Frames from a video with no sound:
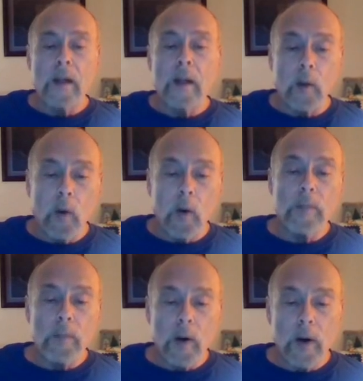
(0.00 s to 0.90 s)

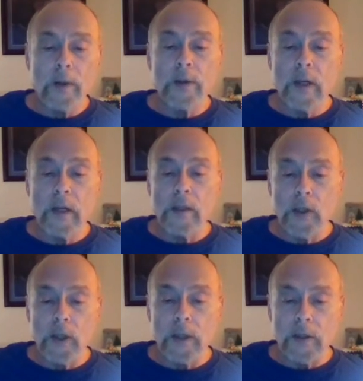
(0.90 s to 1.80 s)
"Lord," Martha said to
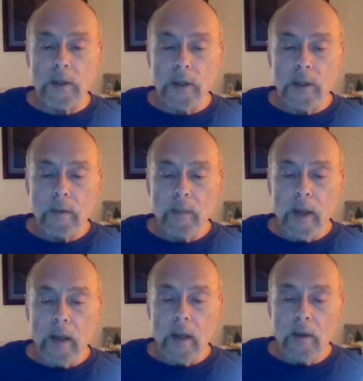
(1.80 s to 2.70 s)
Jesus,
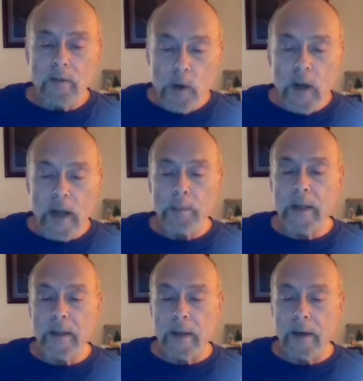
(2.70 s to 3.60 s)
"if you had
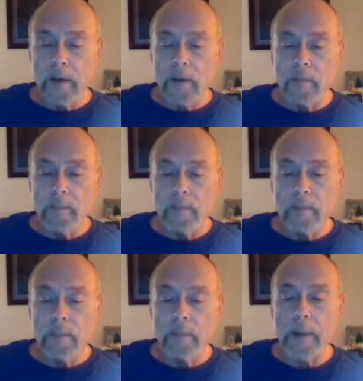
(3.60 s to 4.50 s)
been here,
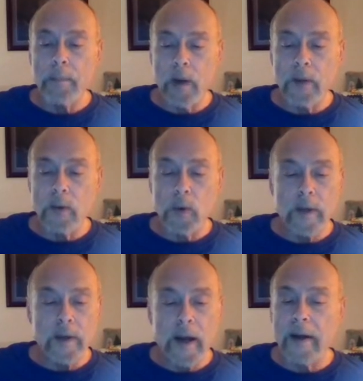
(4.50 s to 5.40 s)
my brother
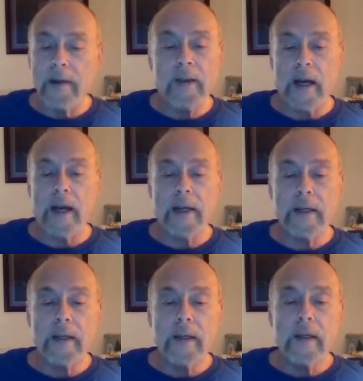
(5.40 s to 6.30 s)
would not have
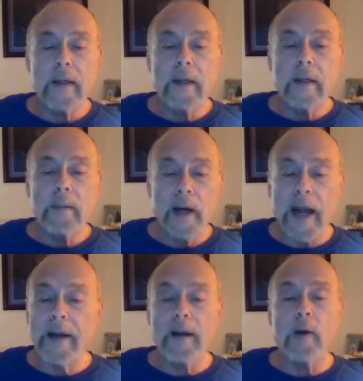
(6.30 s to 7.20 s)
died. But
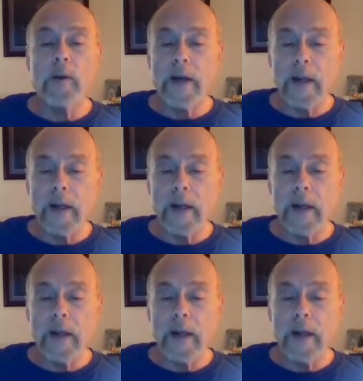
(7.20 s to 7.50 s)
I know that